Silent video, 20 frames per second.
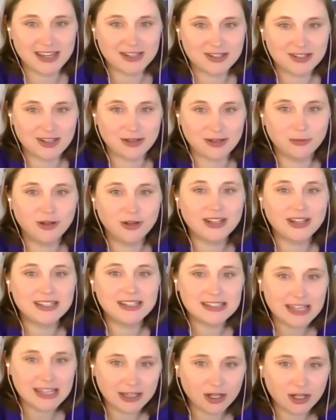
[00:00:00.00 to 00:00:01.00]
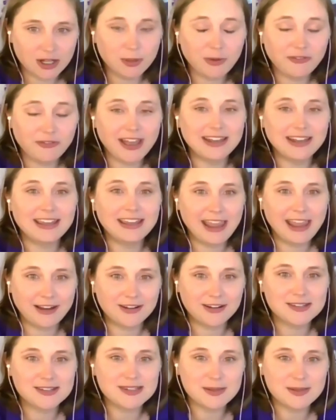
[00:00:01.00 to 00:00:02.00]
will continue to provide care and
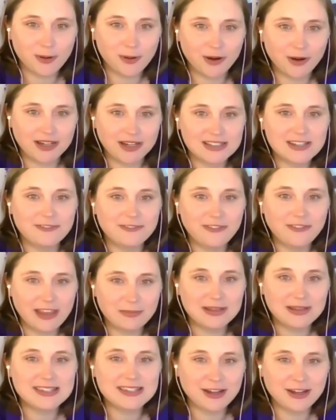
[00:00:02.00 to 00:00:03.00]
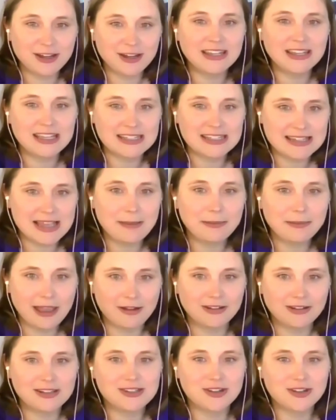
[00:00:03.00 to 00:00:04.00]
support to families here in Kitsap
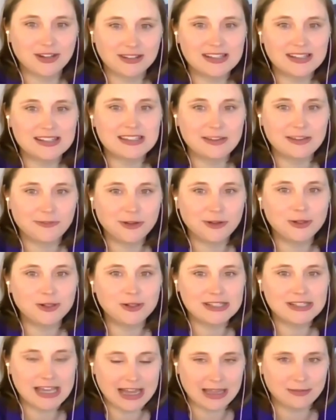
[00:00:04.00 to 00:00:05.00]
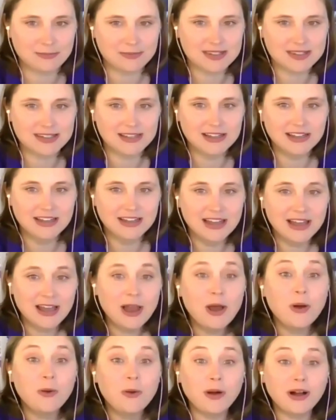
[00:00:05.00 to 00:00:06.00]
County during these difficult times,
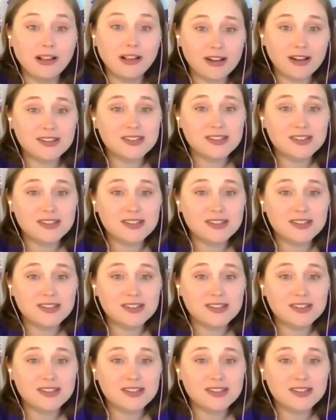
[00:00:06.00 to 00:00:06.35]
while also